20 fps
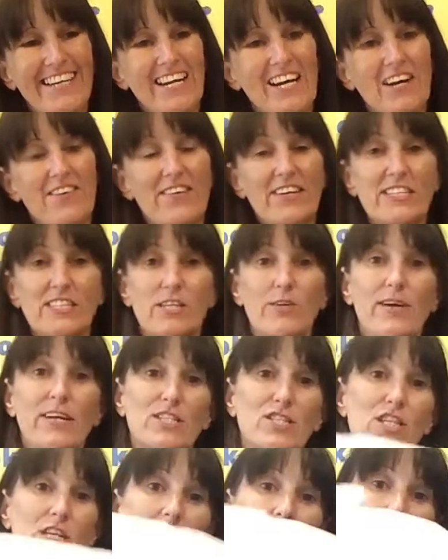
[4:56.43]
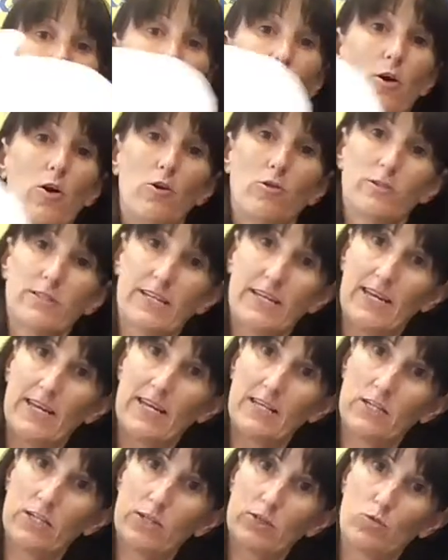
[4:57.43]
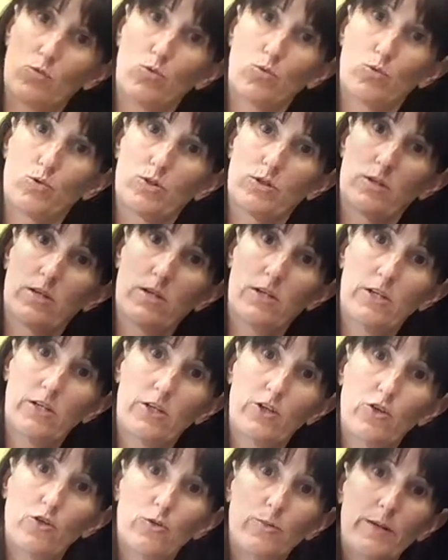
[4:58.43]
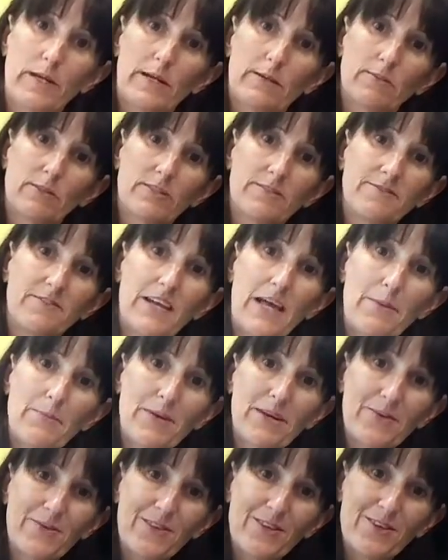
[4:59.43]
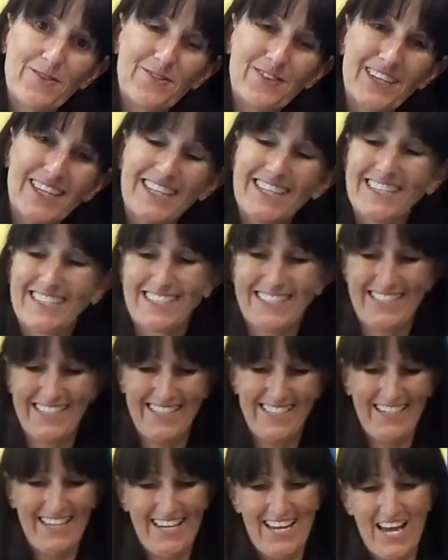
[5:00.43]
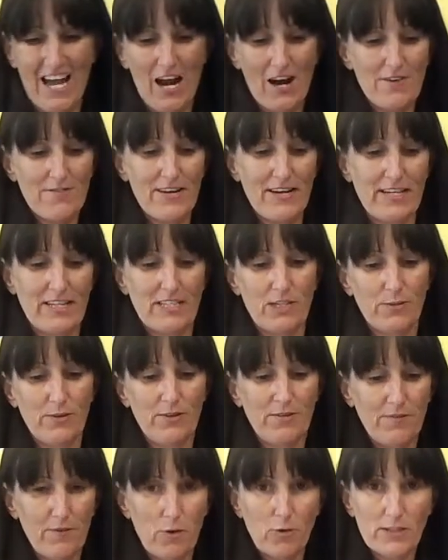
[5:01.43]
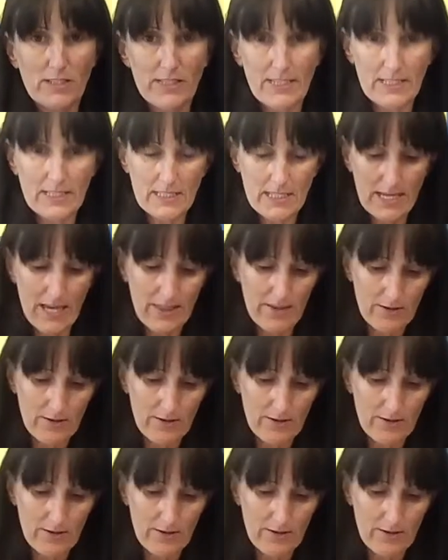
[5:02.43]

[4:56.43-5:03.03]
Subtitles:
All right, so actually if you were holding it you'd be able to flap it with your fingers. All right, so we folded that together.